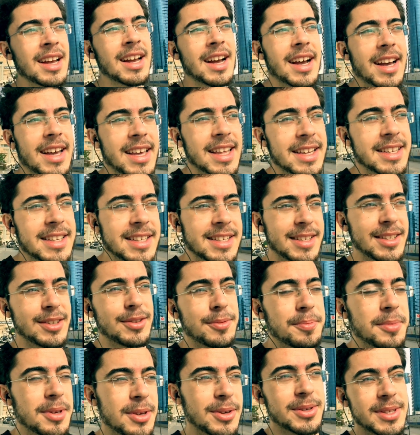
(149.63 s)
I can listen to
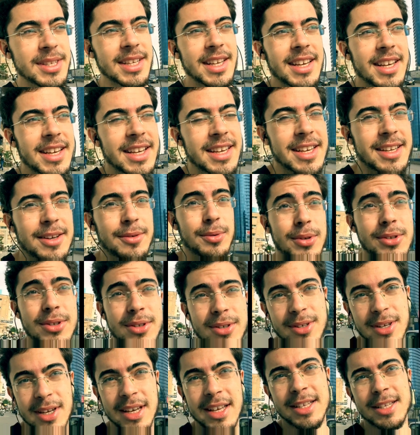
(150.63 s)
music, which
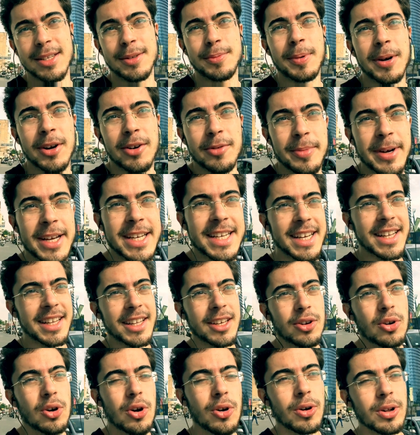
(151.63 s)
I guess is part of my daily
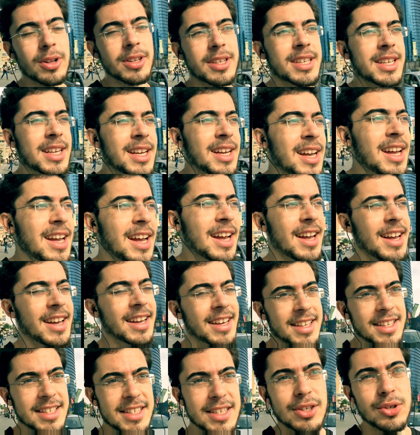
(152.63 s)
goals. I
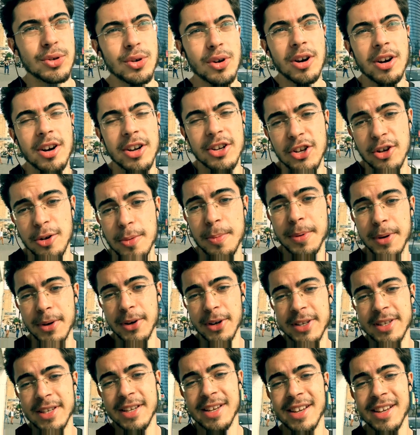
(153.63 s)
can listen to
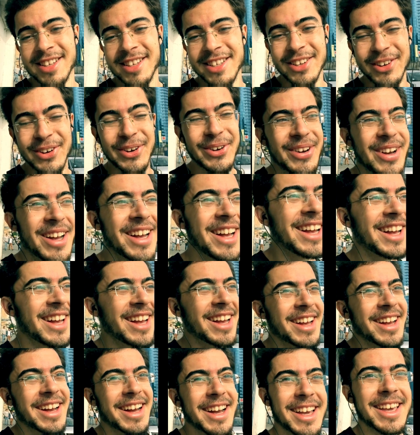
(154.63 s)
audiobooks. So
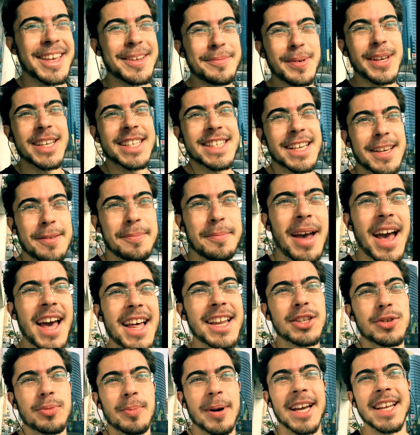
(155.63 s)
I can basically
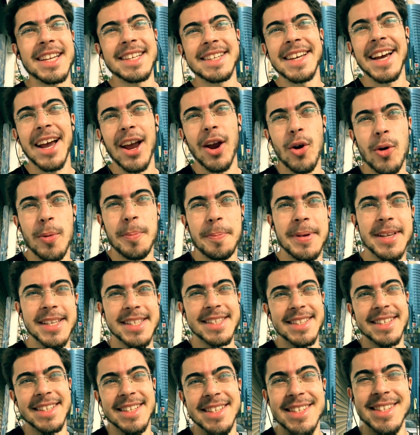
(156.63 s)
manage my entire
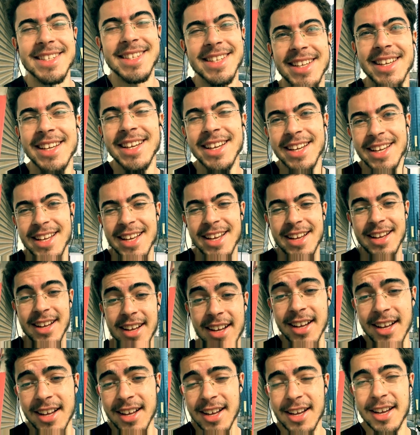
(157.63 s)
business
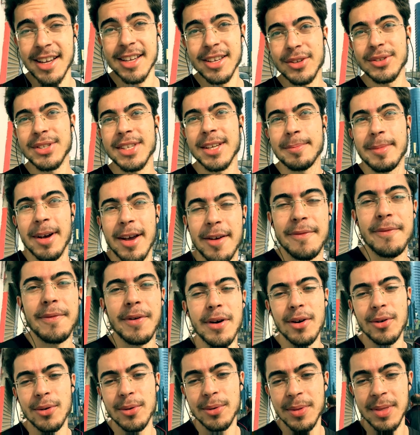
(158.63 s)
uh, using my
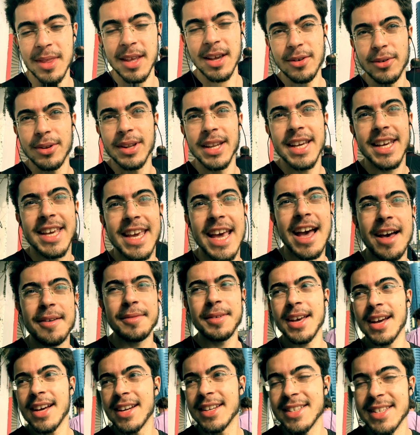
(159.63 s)
phone. The only
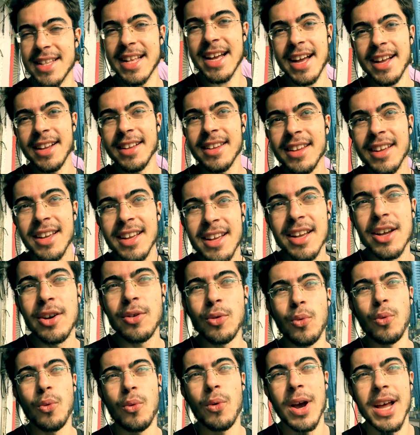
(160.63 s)
caveat is that
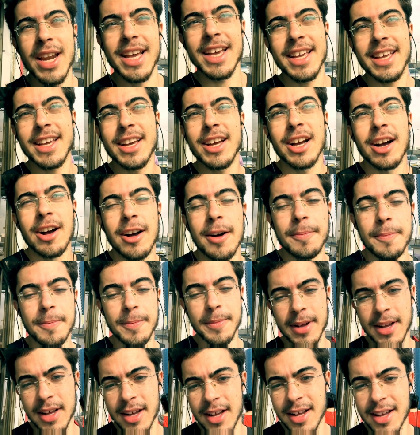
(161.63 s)
when I
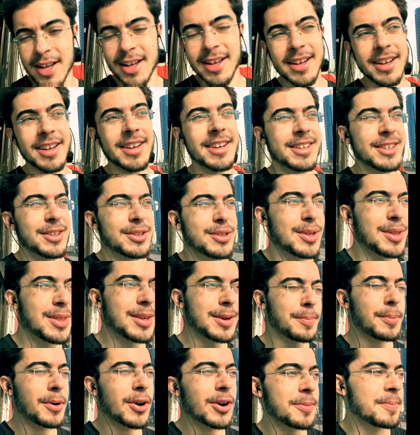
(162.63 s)
come uh, you know, to the
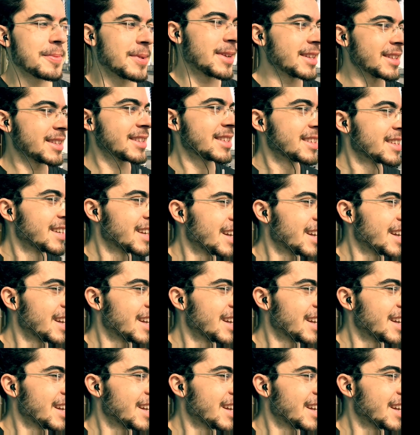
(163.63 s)
apartment,